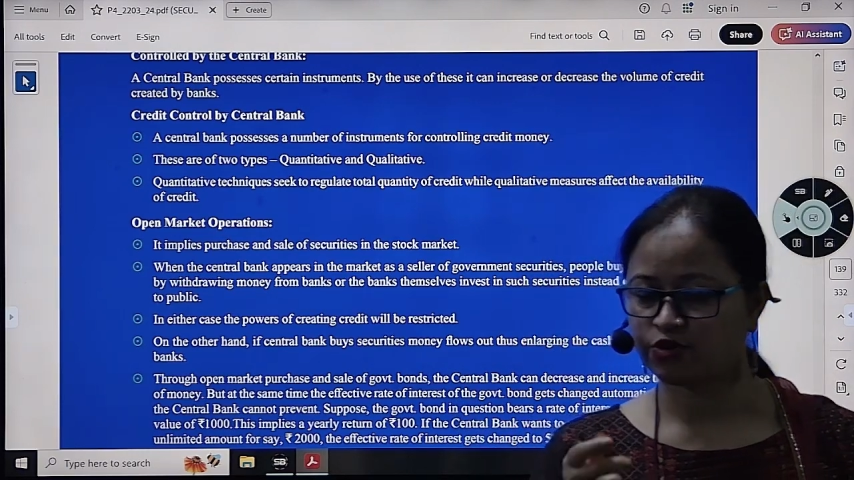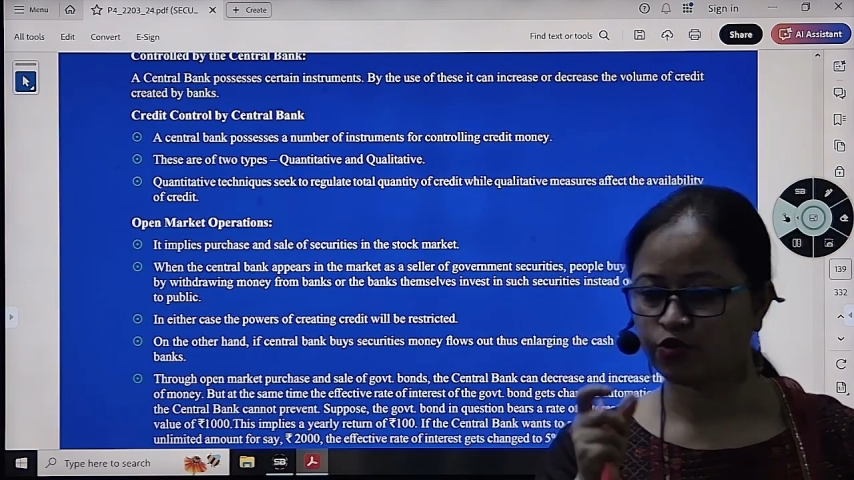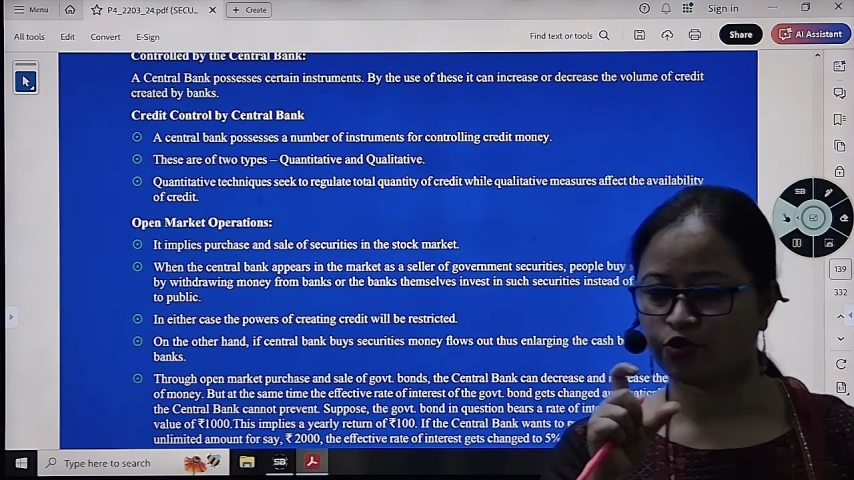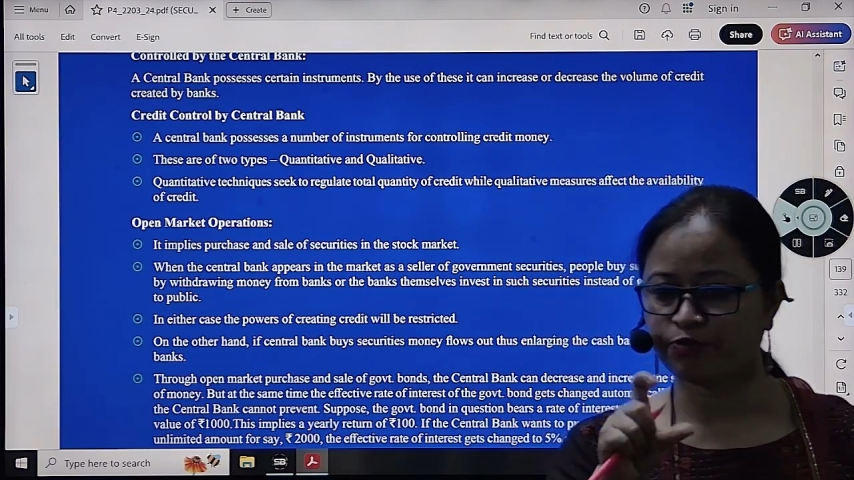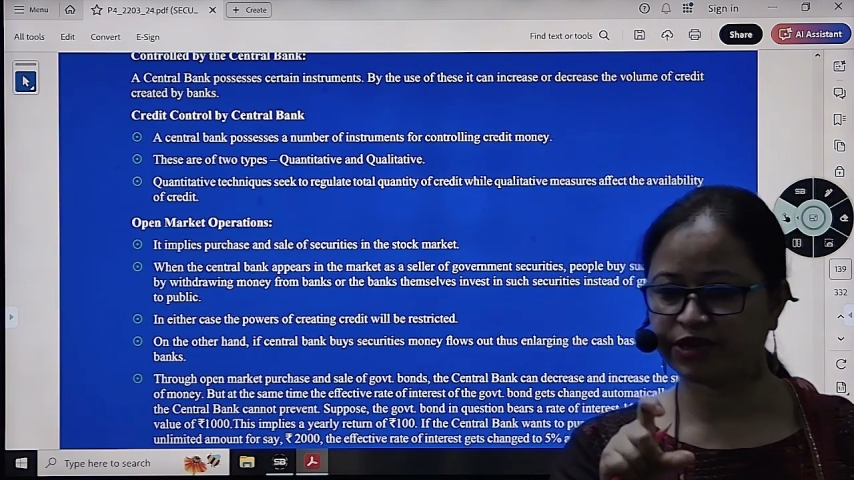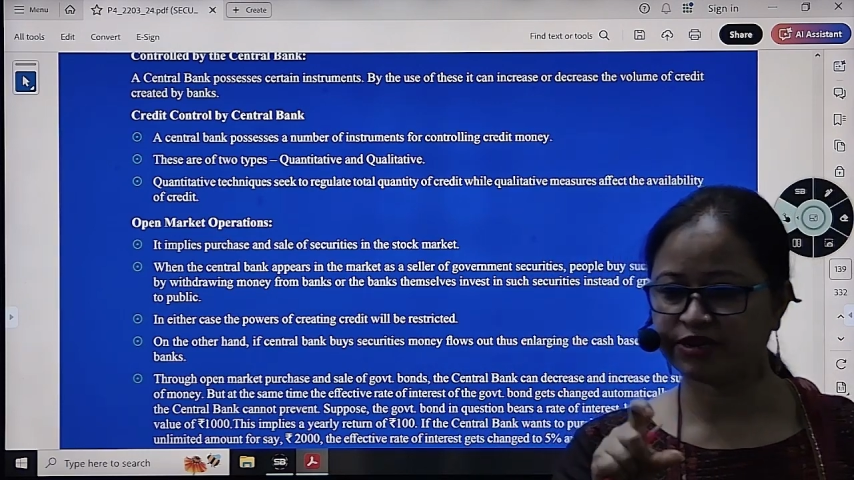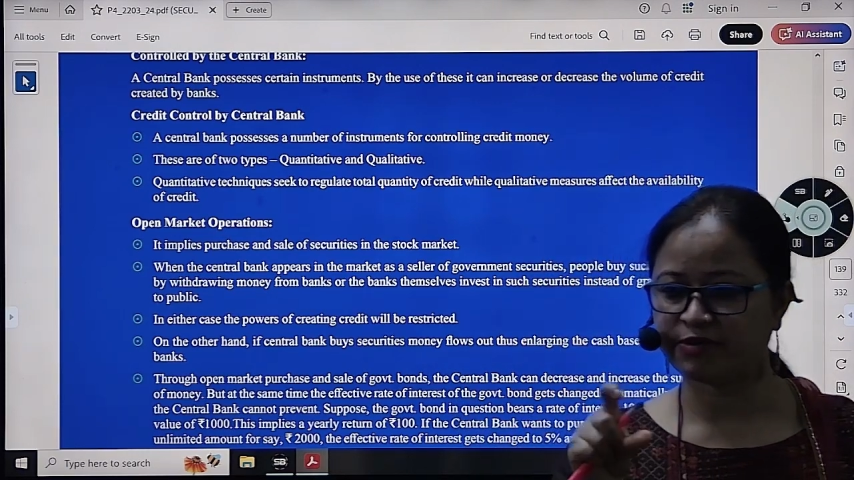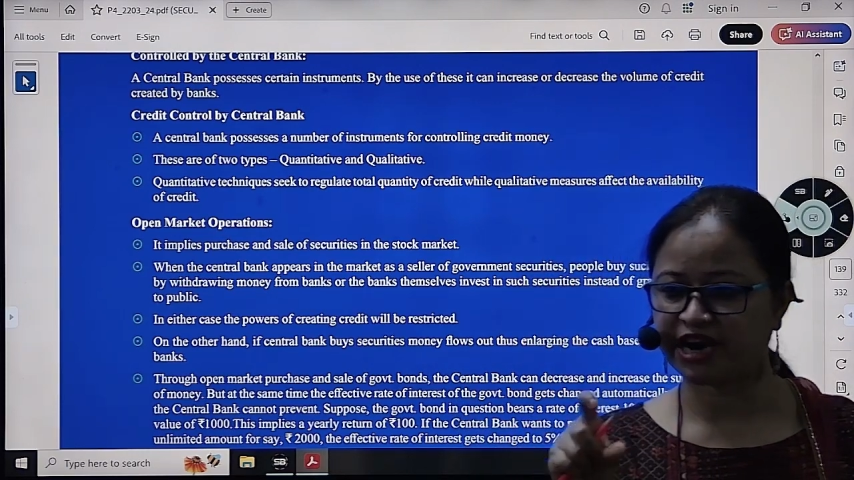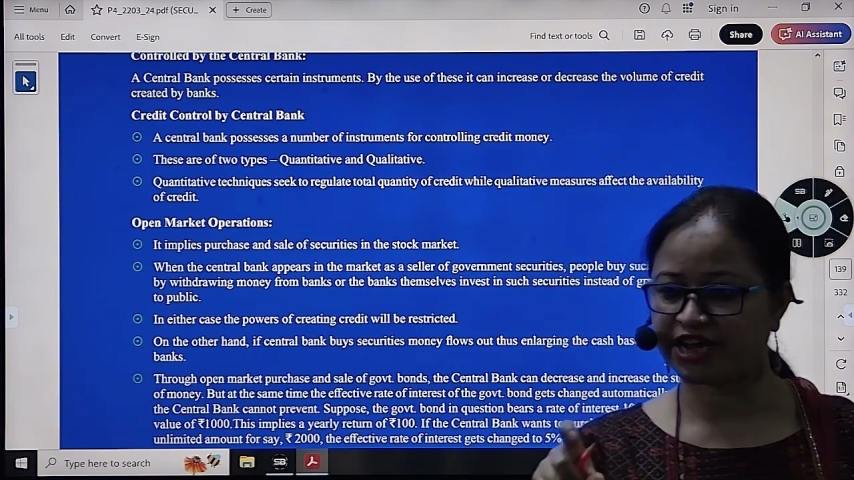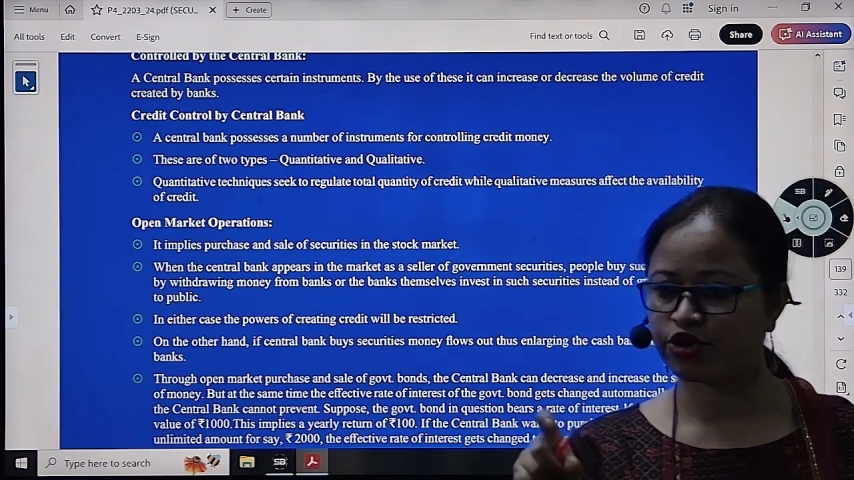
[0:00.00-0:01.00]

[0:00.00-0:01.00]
open market